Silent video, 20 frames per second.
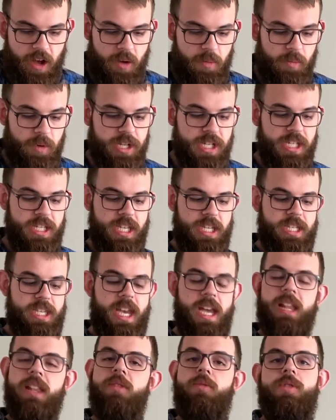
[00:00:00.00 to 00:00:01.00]
which is
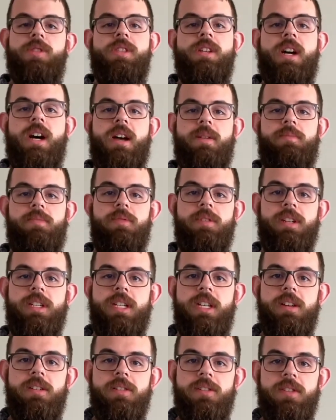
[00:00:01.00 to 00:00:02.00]
exactly what the high priest
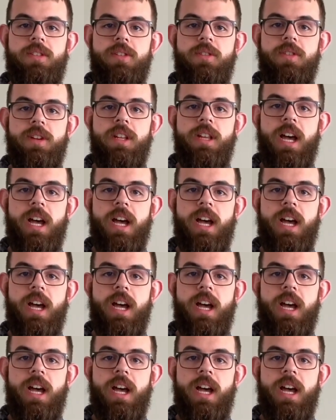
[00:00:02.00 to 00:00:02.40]
here is doing.